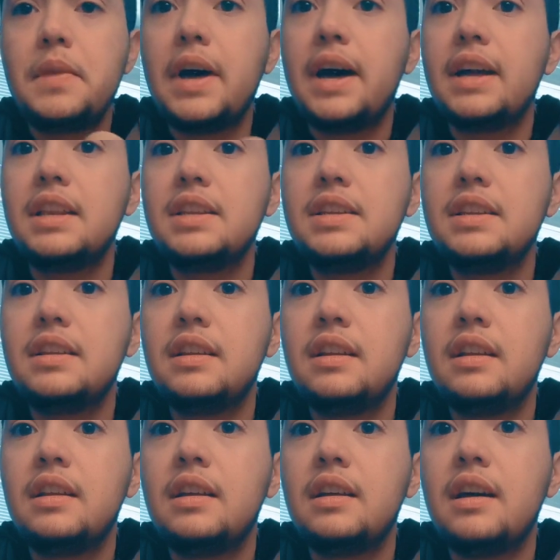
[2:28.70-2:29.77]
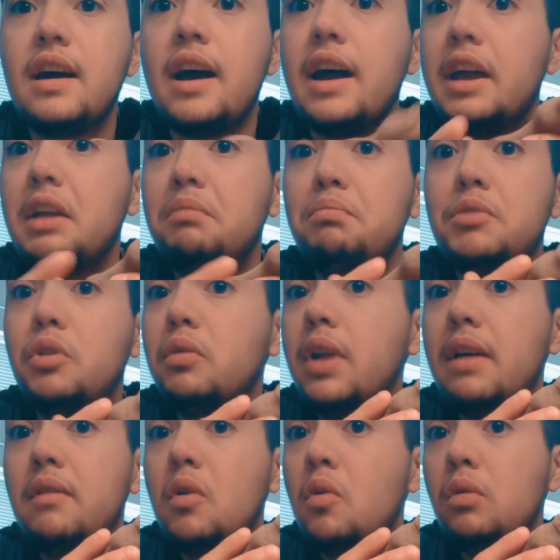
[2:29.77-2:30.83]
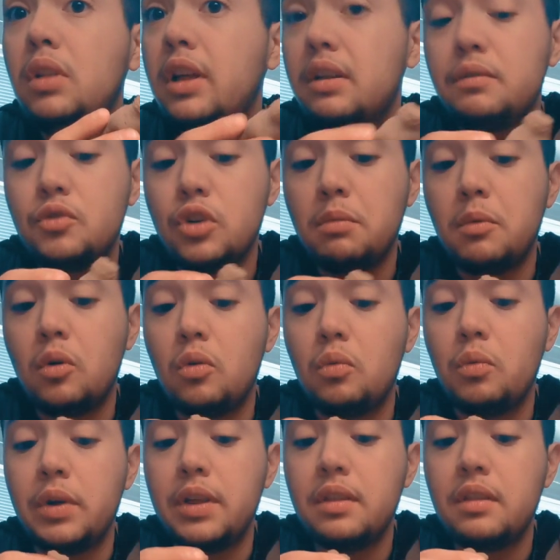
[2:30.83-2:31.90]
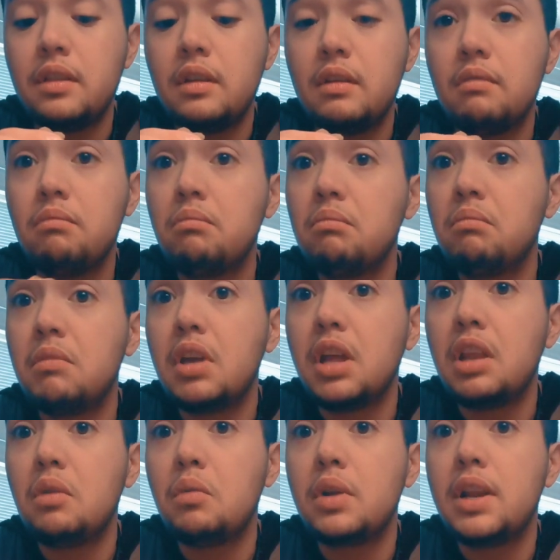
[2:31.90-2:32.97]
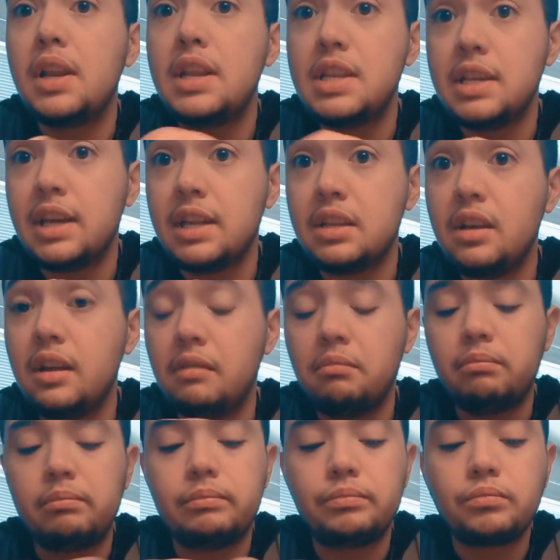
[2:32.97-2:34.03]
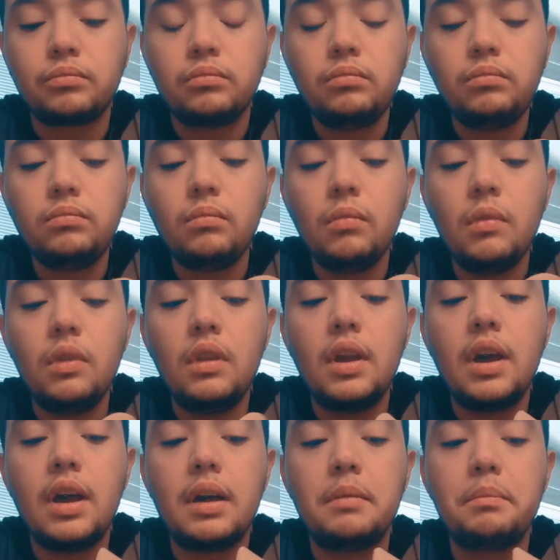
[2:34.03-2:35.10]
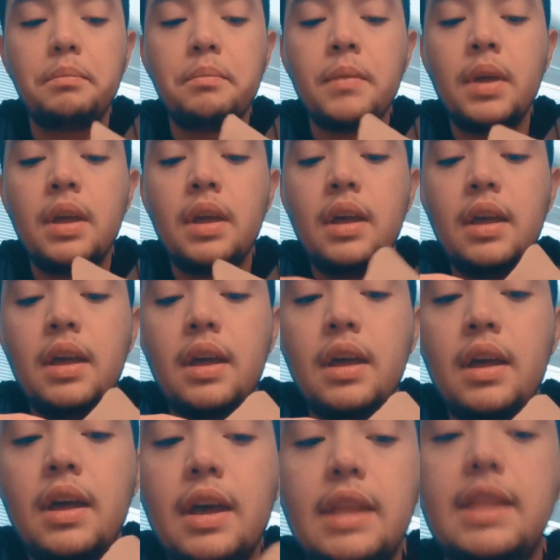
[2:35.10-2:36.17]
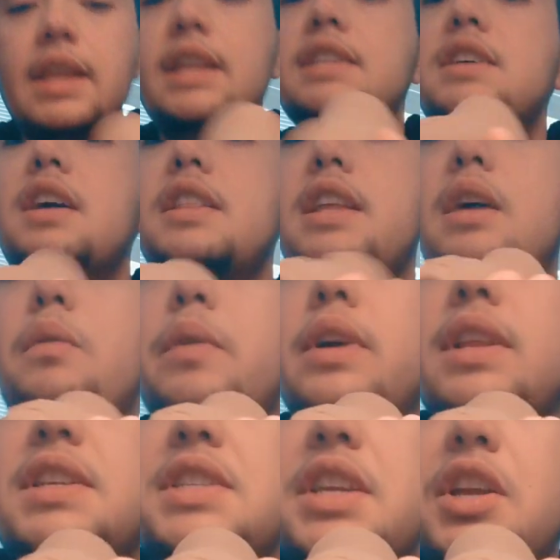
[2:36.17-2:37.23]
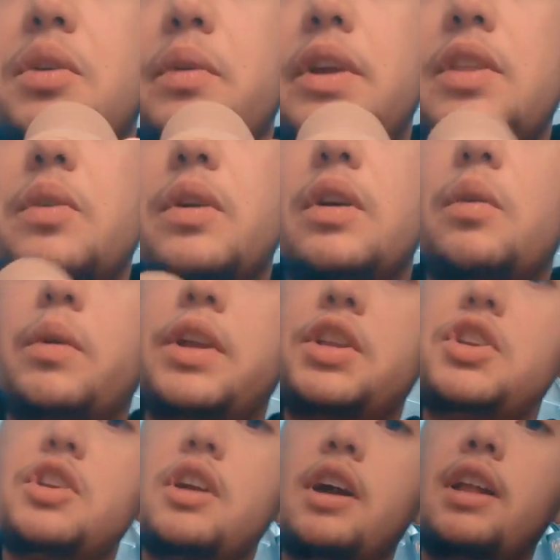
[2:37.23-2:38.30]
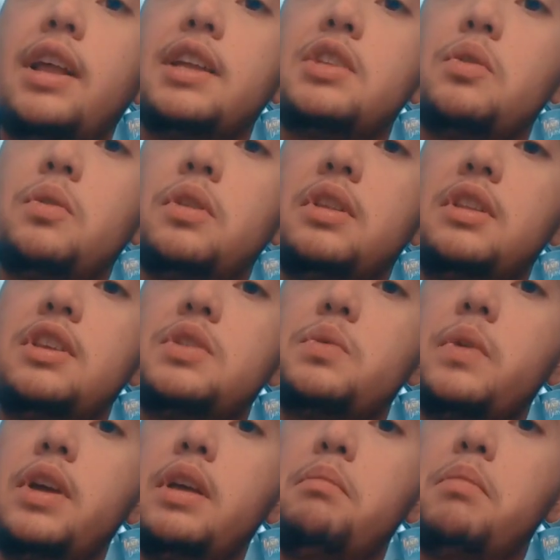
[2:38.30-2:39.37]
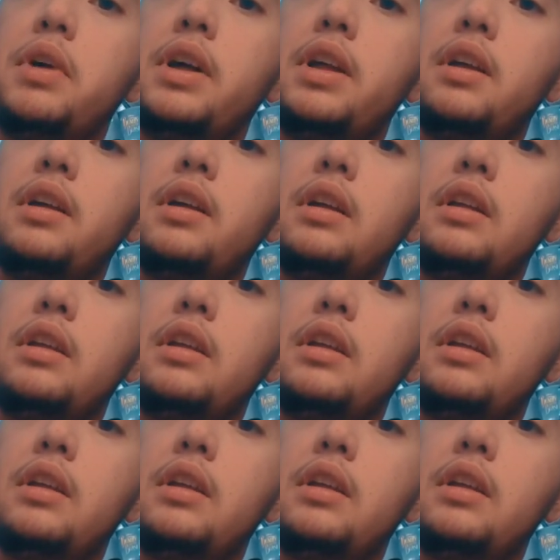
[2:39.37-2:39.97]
that I don't have a whole lot of trouble with getting what I need to get done. And then it's got that realistic urethra, which I like to hold it this way, but